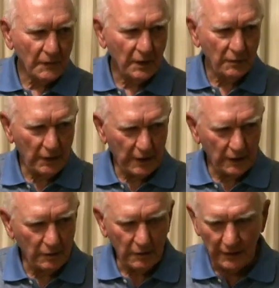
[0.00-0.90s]
and we had to
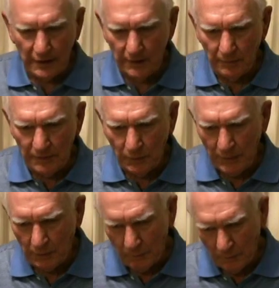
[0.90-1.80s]
go around him, and
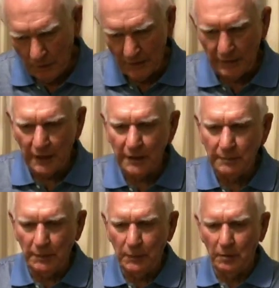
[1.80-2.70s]
we went around and
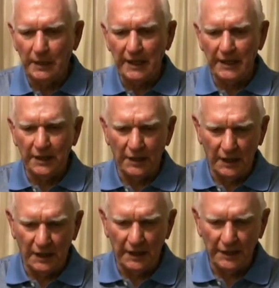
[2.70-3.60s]
they pulled back into
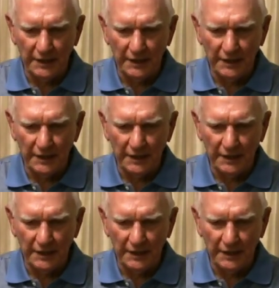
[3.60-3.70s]
line